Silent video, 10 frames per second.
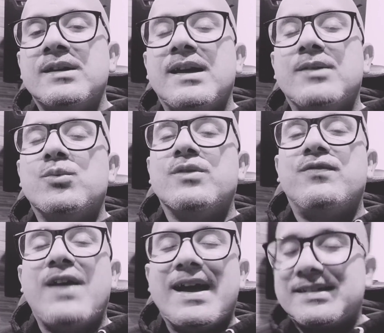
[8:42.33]
and with
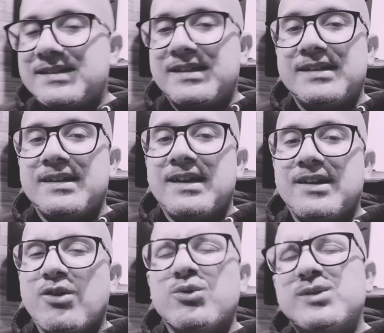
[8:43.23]
fasting and
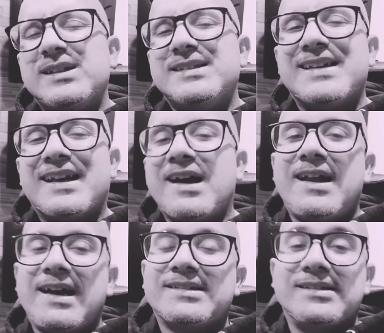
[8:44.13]
all those things that God
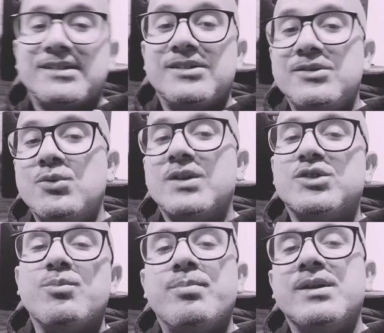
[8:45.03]
asks us to do as
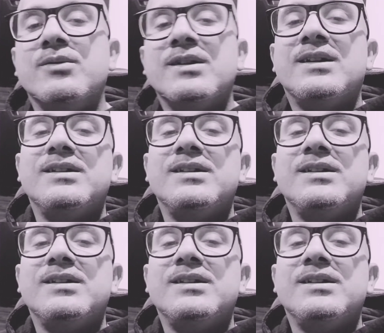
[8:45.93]
you build